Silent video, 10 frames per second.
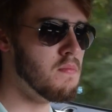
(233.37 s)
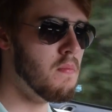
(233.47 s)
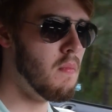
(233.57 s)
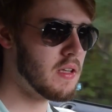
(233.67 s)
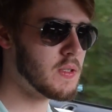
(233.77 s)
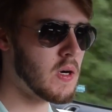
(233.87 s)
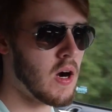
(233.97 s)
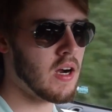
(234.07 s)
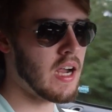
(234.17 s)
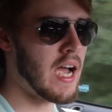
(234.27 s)
muscle
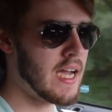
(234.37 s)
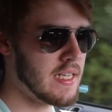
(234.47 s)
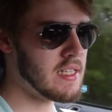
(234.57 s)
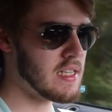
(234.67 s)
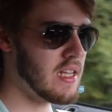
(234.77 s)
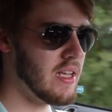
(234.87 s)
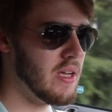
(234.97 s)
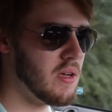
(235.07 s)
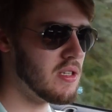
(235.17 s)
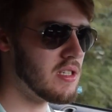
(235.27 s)
car guys
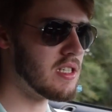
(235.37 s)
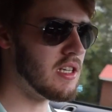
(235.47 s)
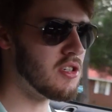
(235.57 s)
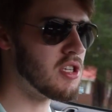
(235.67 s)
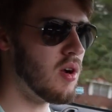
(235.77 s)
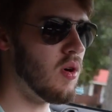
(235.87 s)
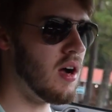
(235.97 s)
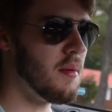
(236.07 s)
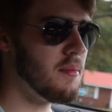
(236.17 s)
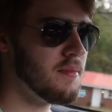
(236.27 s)
still show
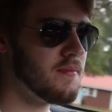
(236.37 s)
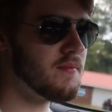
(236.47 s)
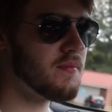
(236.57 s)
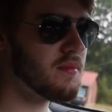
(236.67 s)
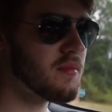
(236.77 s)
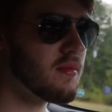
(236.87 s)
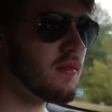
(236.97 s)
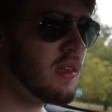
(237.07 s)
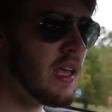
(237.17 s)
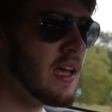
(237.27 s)
up
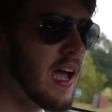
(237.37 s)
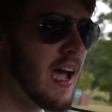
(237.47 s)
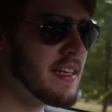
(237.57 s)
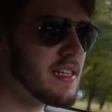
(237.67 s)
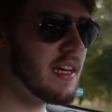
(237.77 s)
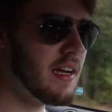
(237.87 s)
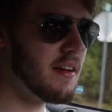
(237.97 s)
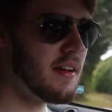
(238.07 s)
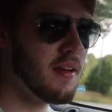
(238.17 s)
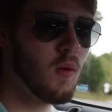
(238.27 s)
asking,
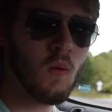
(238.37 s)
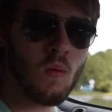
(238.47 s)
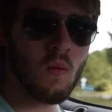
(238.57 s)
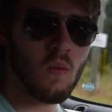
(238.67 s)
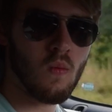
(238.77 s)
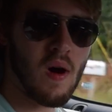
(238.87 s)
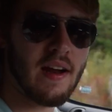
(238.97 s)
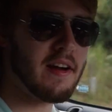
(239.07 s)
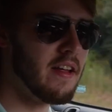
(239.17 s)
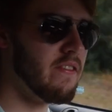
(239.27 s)
why
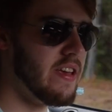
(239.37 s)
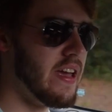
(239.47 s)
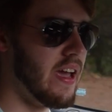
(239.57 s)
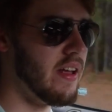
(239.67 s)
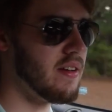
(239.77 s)
not a V8?